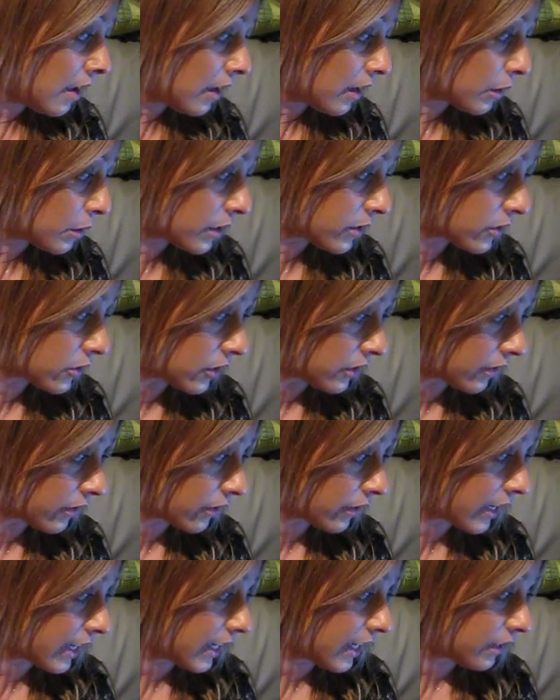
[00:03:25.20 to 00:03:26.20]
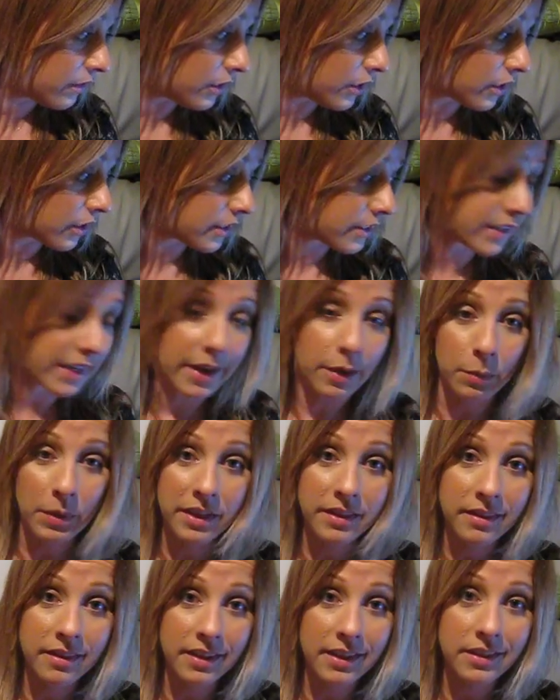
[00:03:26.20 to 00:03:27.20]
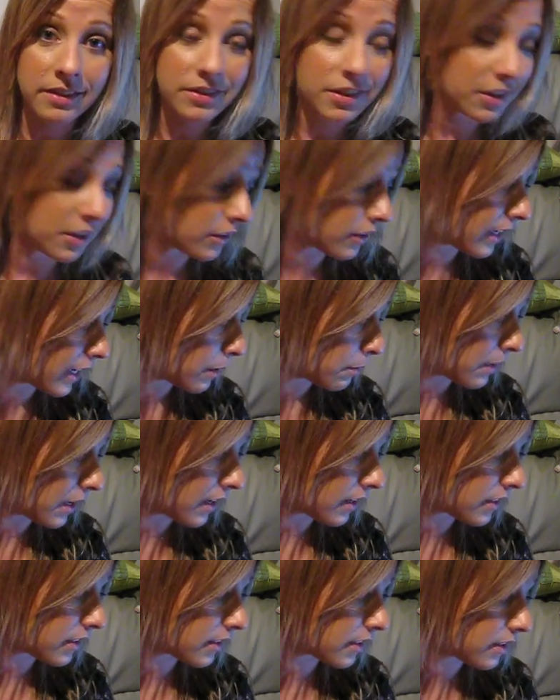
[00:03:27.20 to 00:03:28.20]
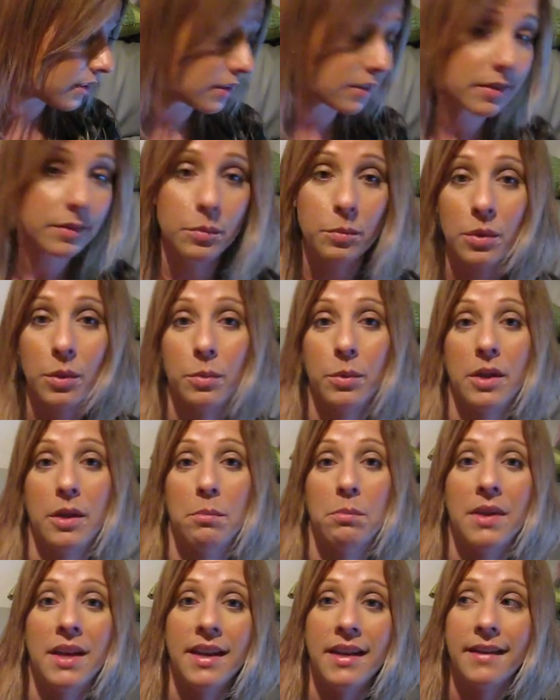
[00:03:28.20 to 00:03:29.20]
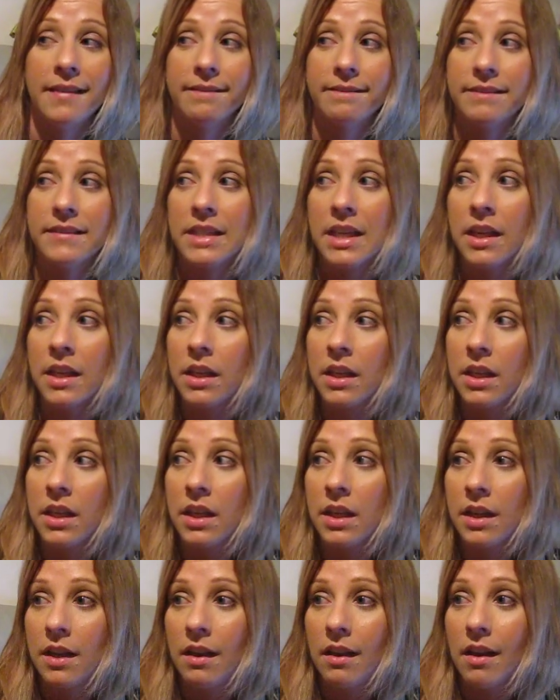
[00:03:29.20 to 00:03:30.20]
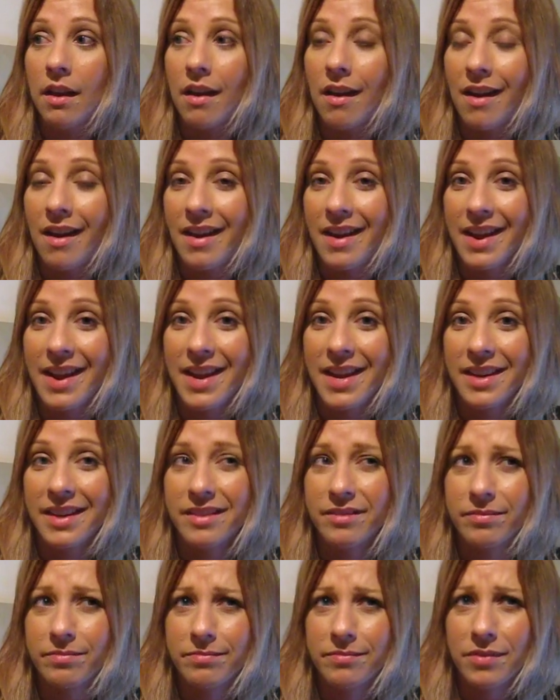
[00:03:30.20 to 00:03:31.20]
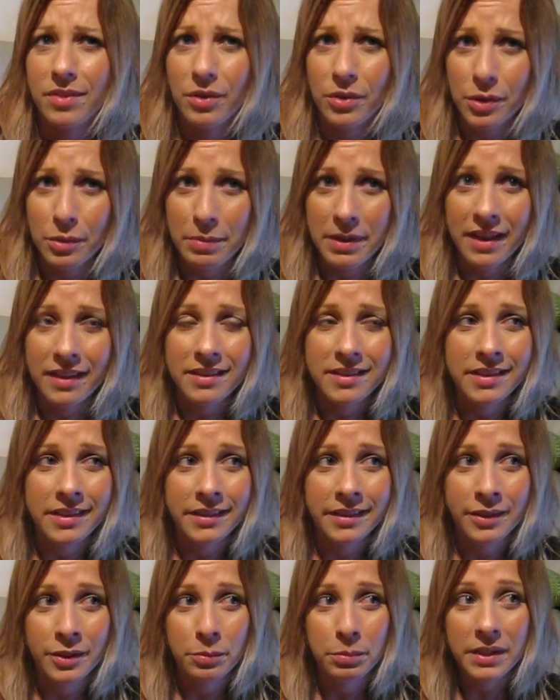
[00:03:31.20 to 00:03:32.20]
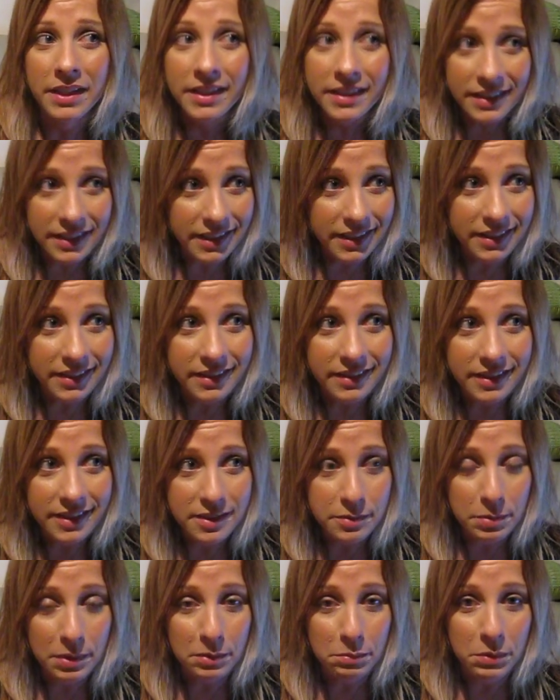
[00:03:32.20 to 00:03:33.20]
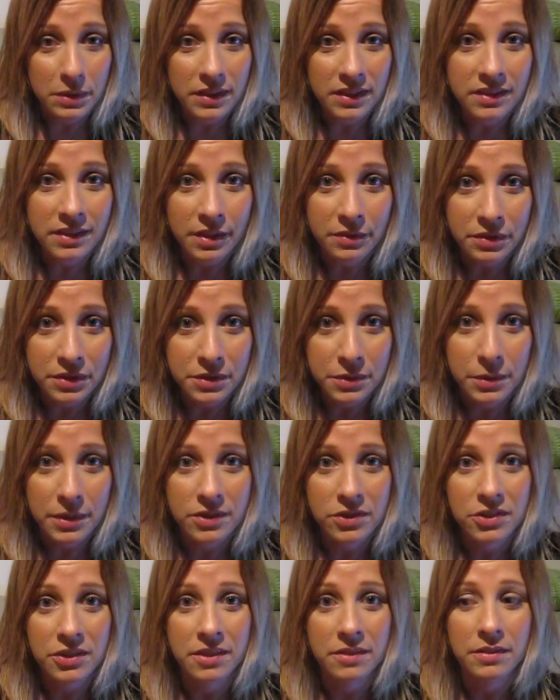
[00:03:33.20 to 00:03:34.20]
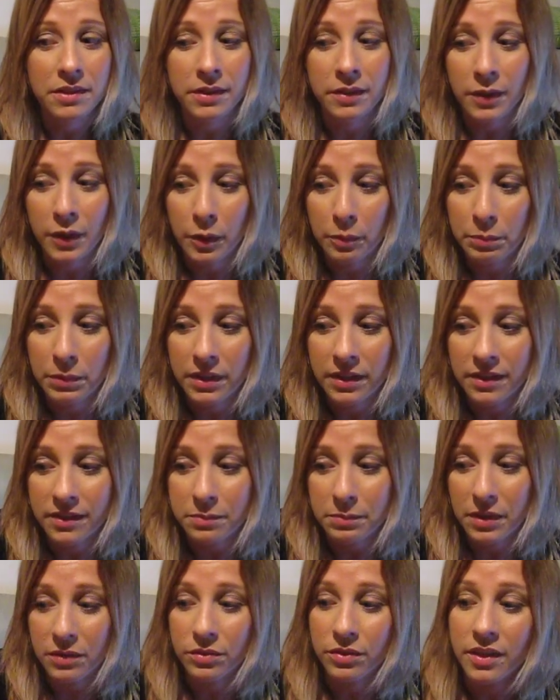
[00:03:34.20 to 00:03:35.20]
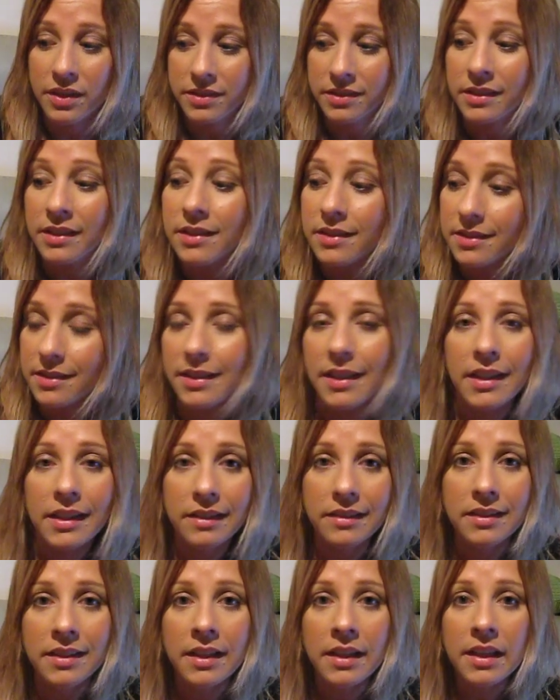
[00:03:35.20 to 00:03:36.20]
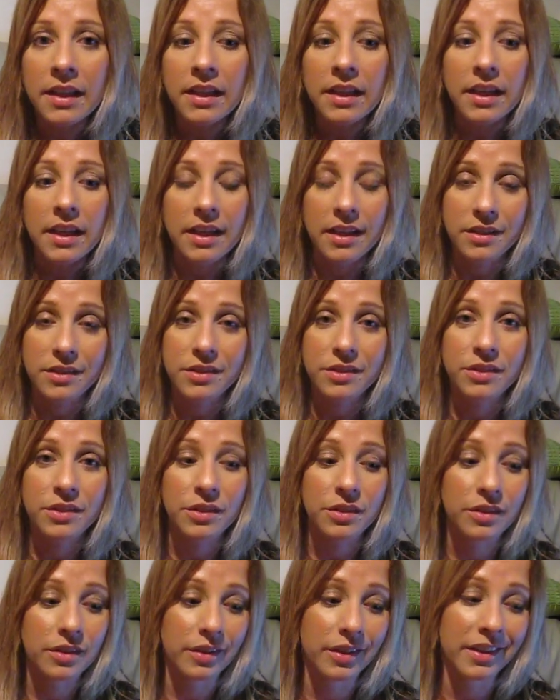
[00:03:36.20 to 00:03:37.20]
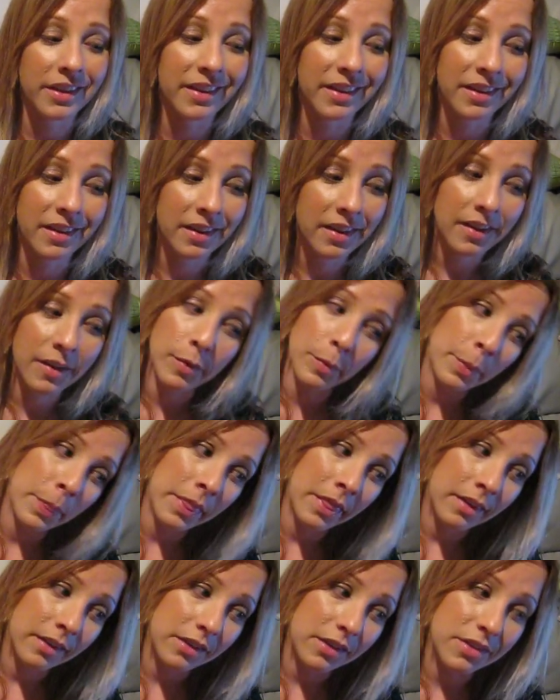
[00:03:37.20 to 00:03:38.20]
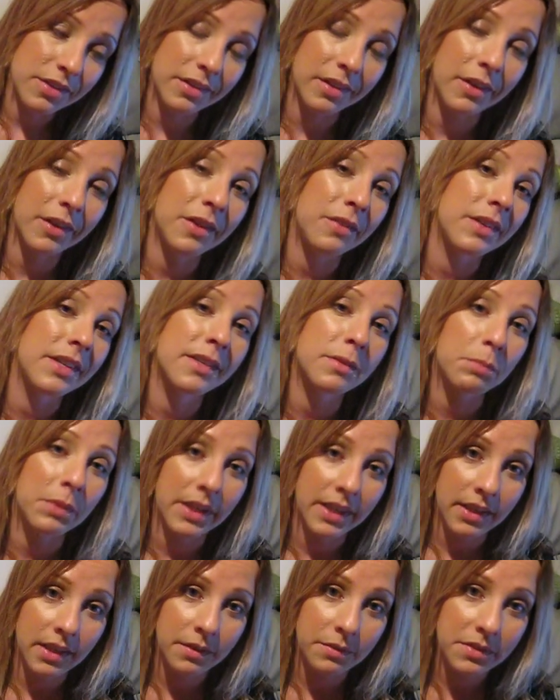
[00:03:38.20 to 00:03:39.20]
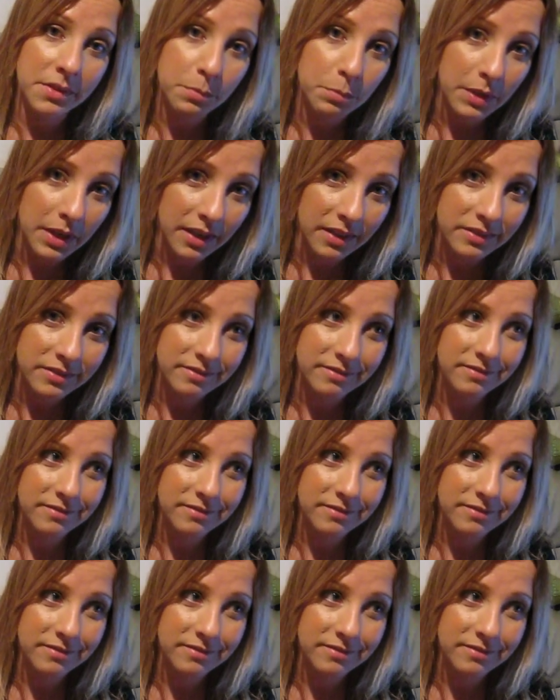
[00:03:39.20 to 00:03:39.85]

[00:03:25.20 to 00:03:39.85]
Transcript: Question three, if you could say one thing to your MS, what would it be? I thought about this a little bit, and it's probably the toughest question of the lot because my first instinct is to use a lot of expletives, but